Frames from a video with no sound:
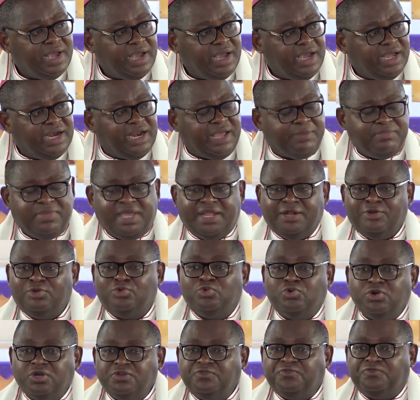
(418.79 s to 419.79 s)
and I mean
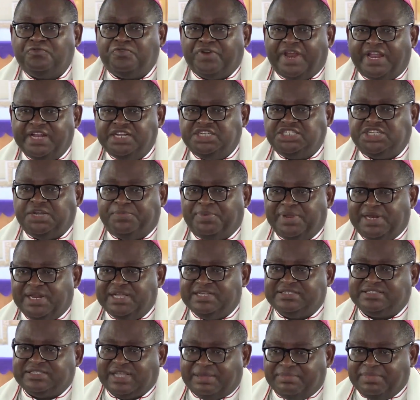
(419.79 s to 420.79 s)
good friendship in the
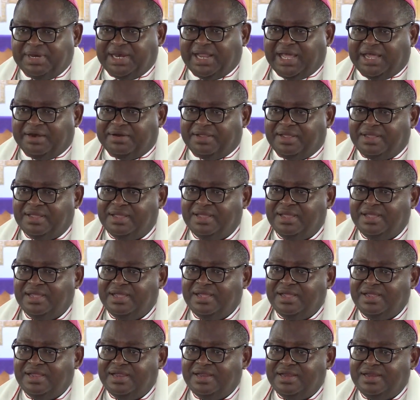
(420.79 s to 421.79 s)
seminary
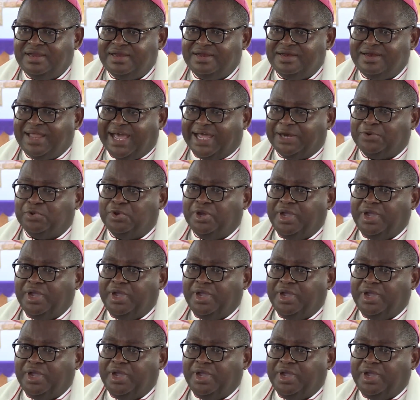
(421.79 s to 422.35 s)
that will